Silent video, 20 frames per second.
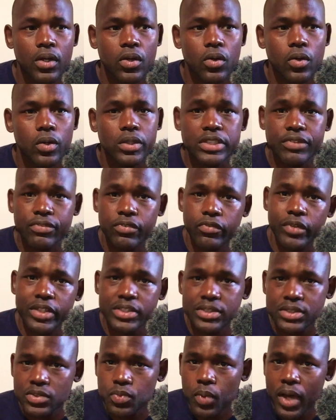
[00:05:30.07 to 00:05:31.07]
or different
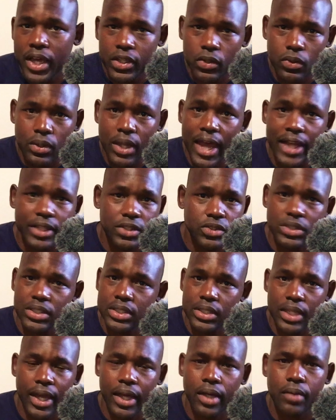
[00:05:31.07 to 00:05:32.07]
reasons why you liked or
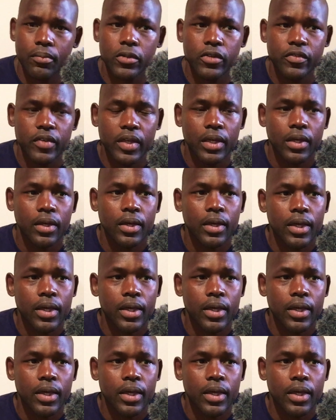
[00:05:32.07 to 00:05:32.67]
didn't like a movie.